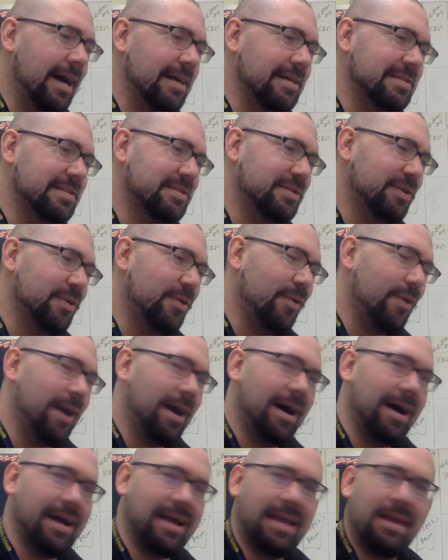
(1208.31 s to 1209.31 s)
So
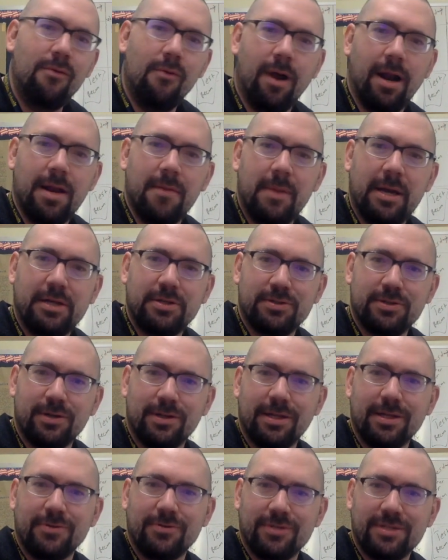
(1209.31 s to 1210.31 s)
he wanted to make sure
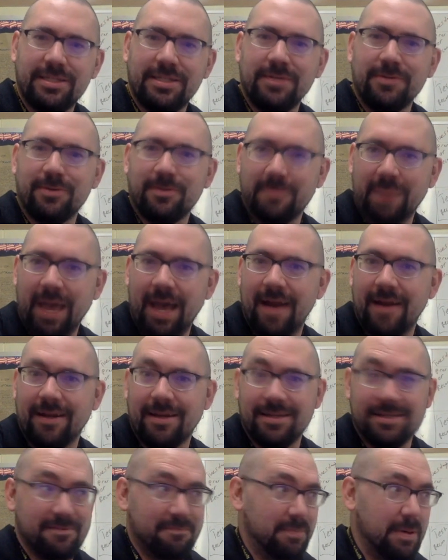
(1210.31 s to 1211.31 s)
electricity looked bad,
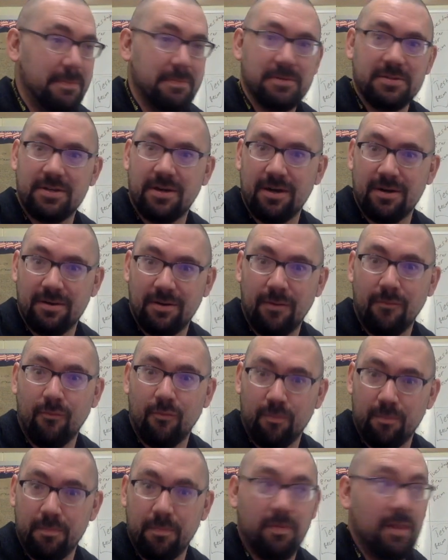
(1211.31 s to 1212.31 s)
because if people start
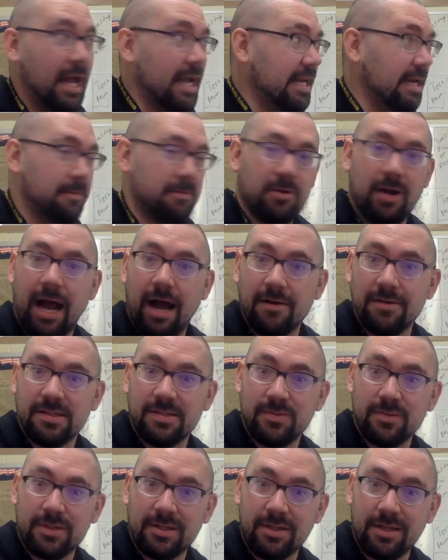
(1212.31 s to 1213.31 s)
lighting up their houses
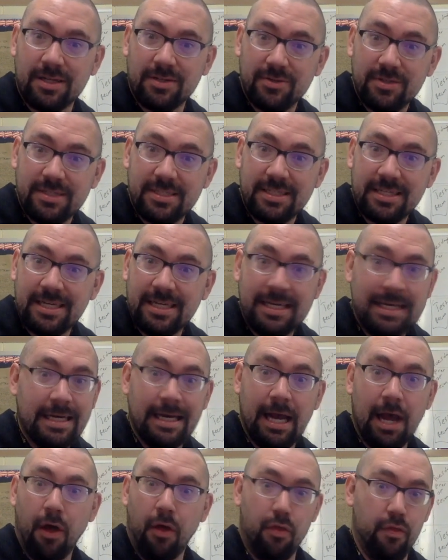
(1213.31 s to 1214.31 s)
with electricity,
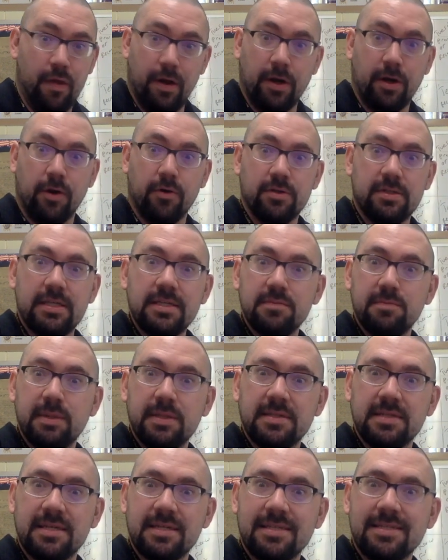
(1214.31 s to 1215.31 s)
there goes his
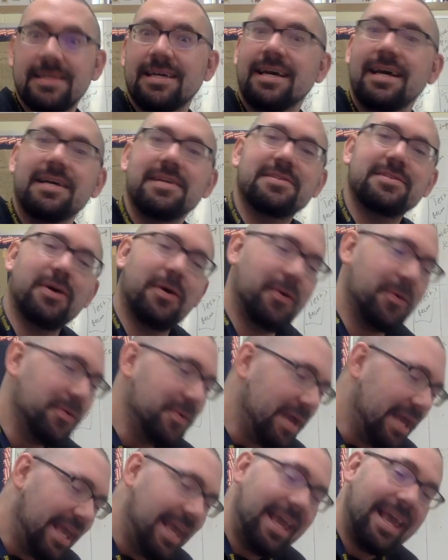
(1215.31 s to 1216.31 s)
business. So
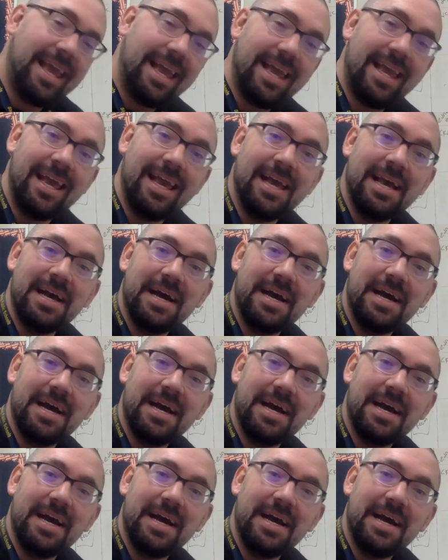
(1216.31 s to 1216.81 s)
he